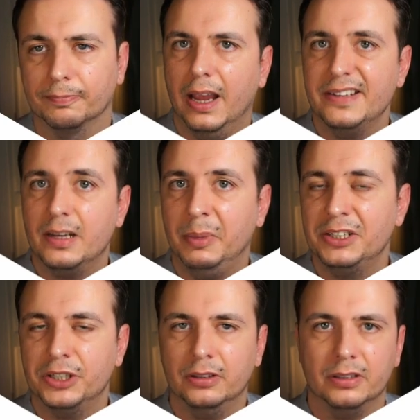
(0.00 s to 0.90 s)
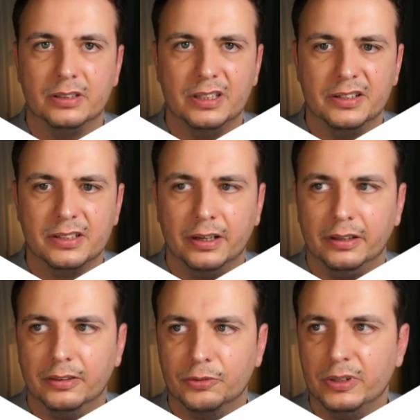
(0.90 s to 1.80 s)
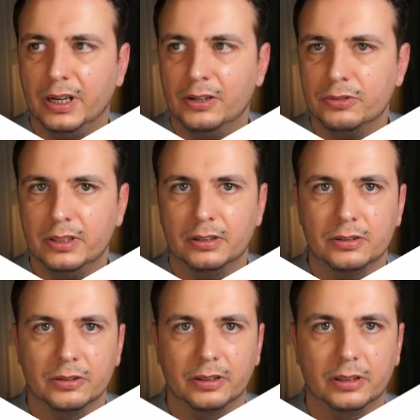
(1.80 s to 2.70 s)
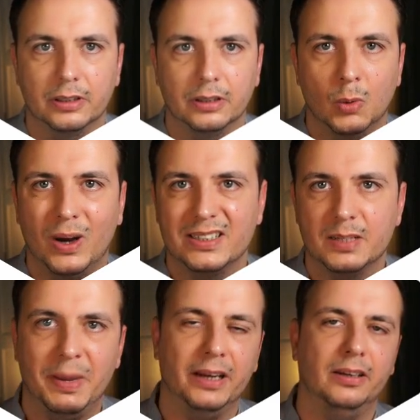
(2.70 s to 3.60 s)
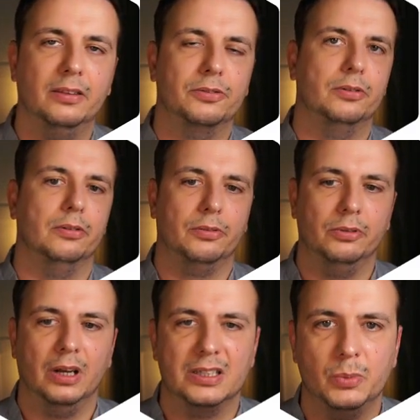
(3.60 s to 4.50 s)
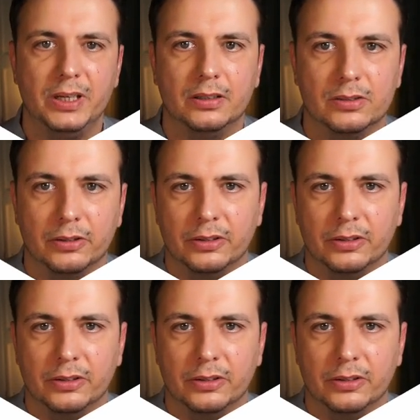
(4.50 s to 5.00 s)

As I mentioned, the CSI 300 took quite a spanking through last week, so